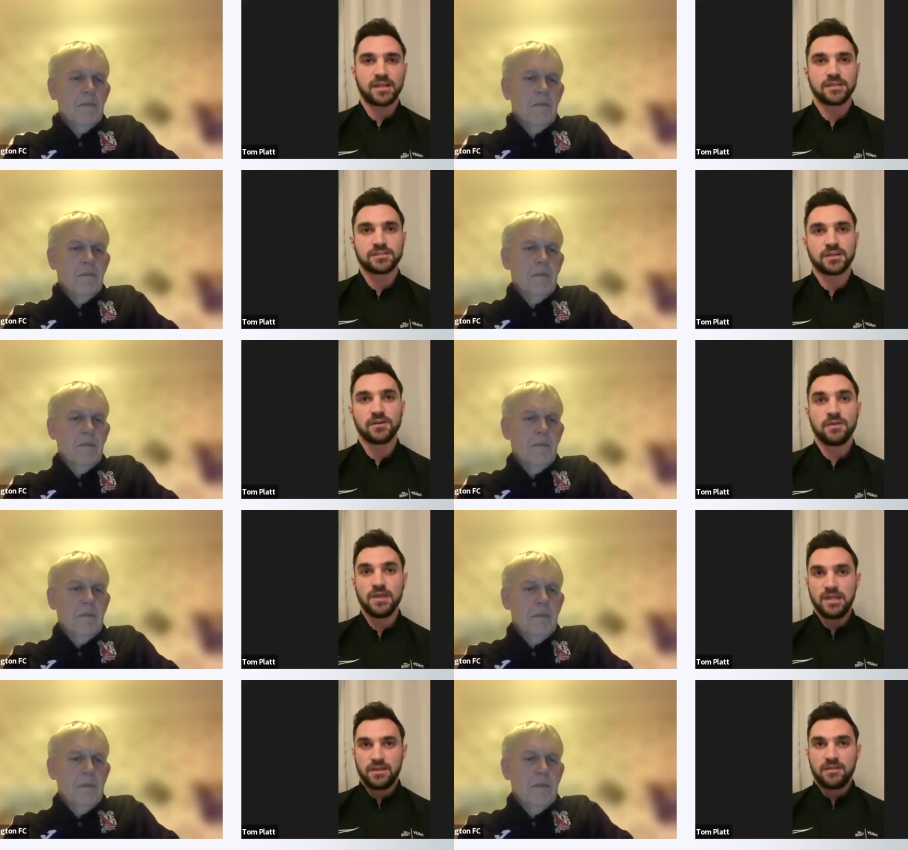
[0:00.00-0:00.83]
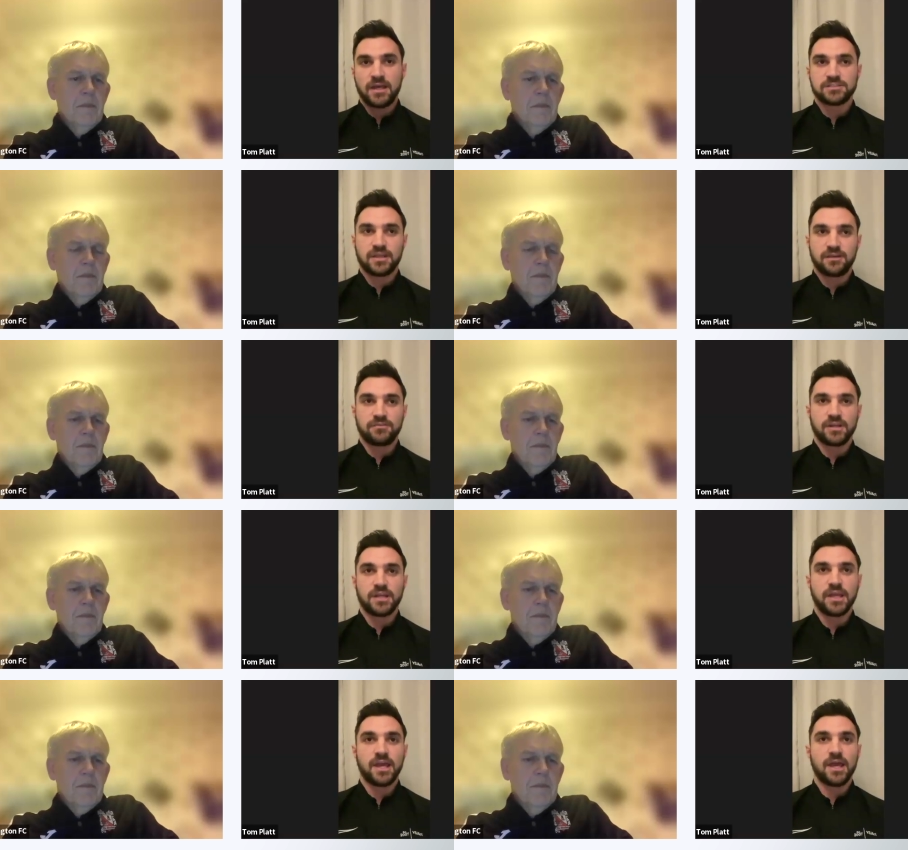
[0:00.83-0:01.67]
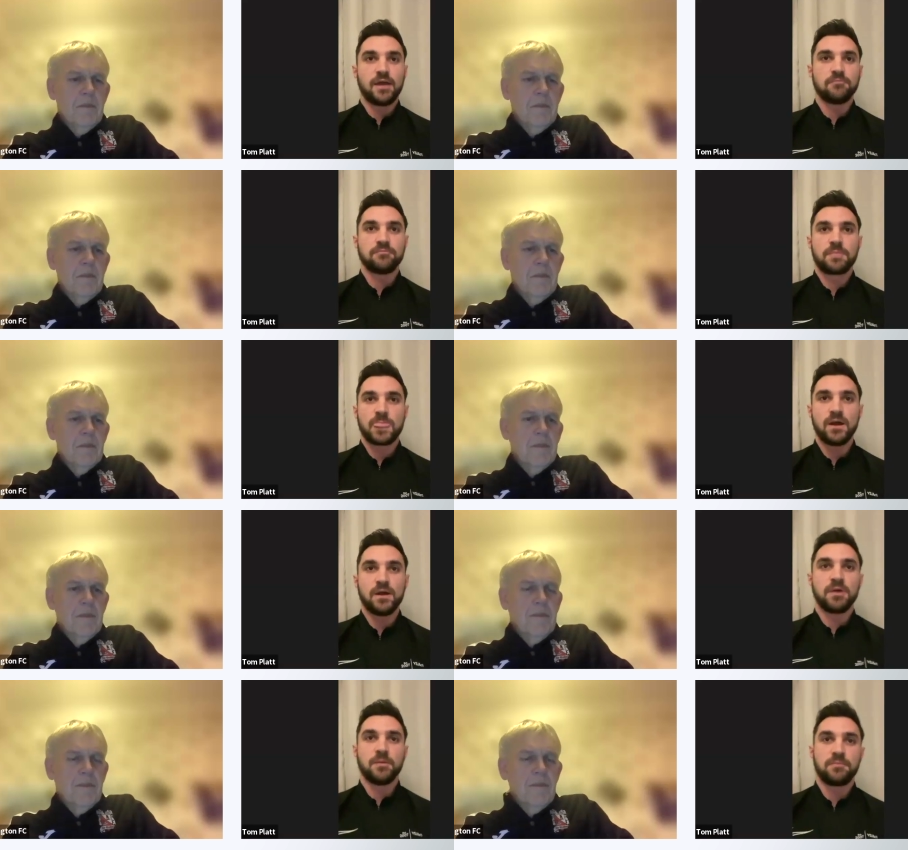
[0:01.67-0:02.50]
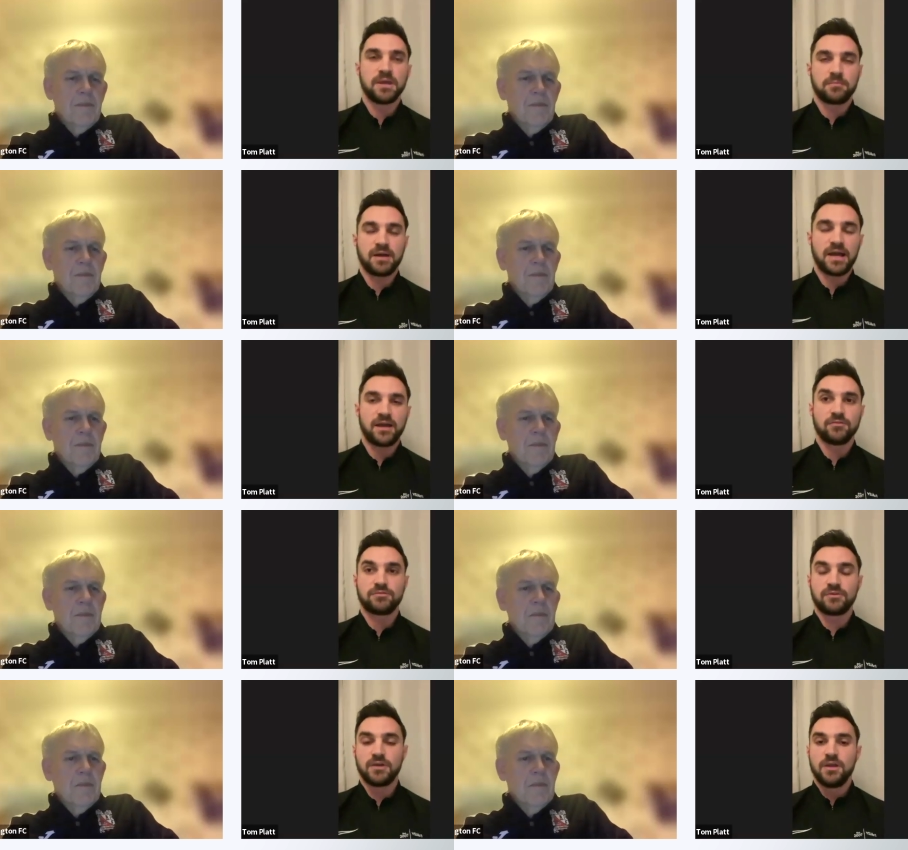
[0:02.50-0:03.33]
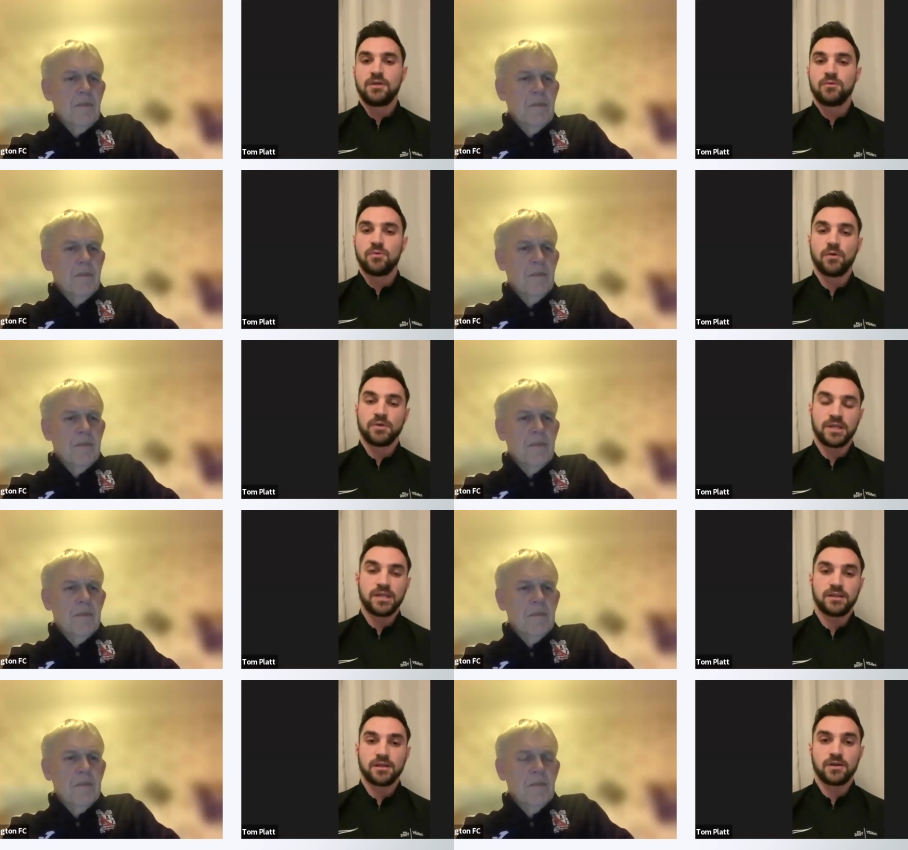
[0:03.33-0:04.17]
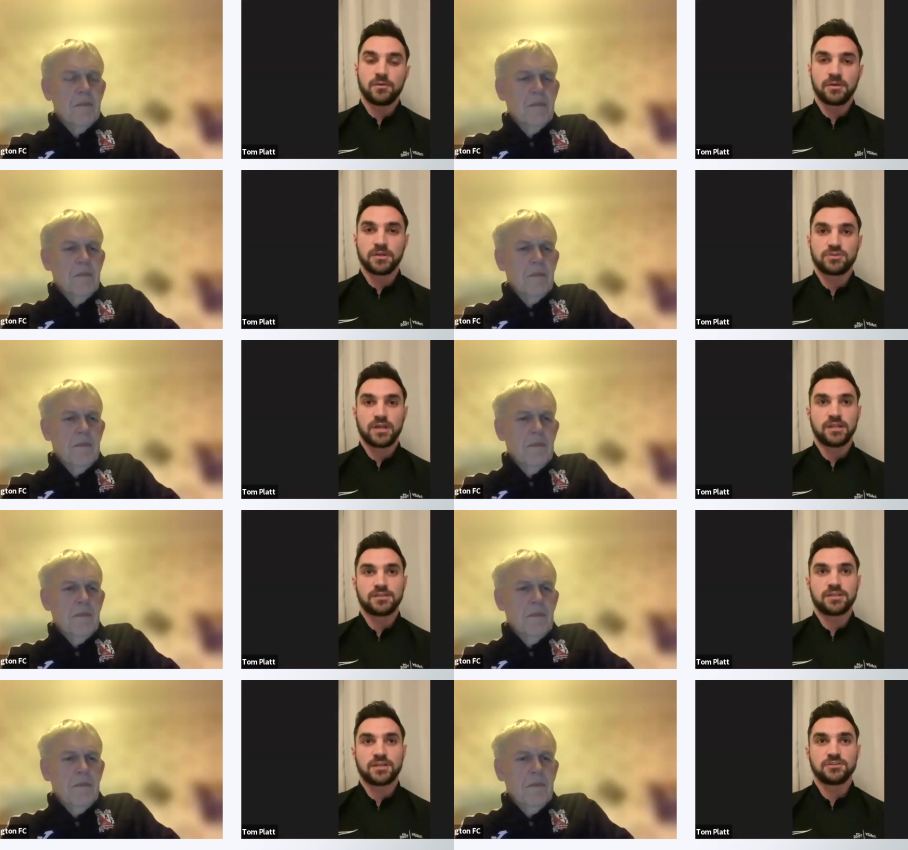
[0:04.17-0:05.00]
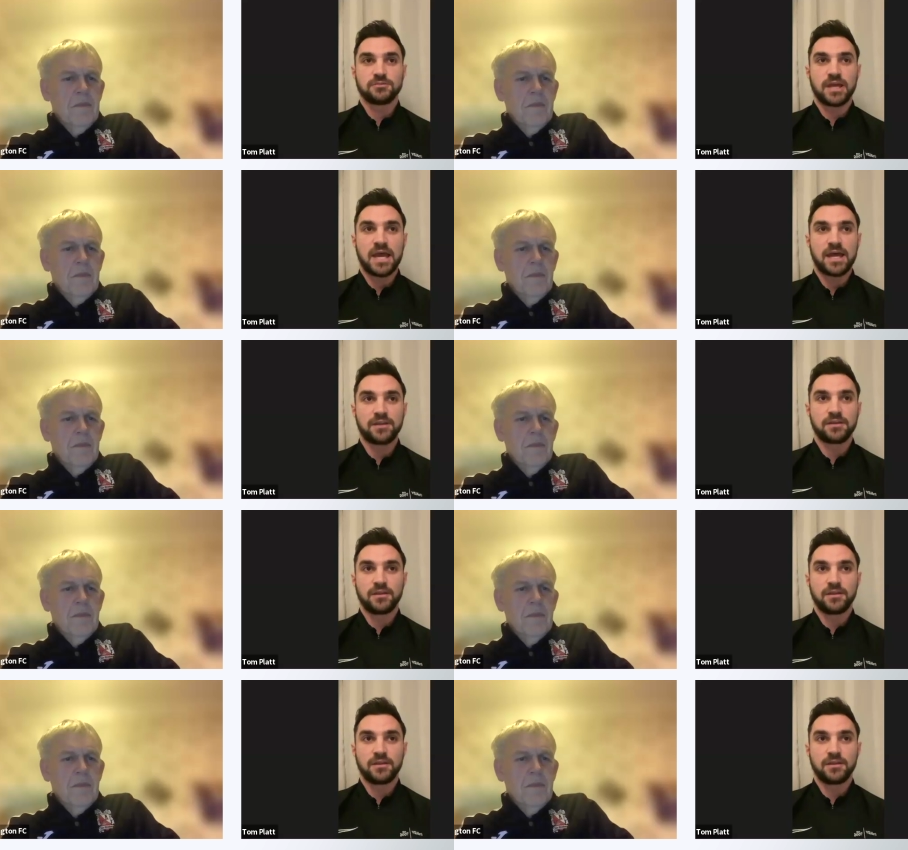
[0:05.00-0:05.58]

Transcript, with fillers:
Speaker 1: So that's definitely um, a, a, big part of what we did in the couple of training sessions we had,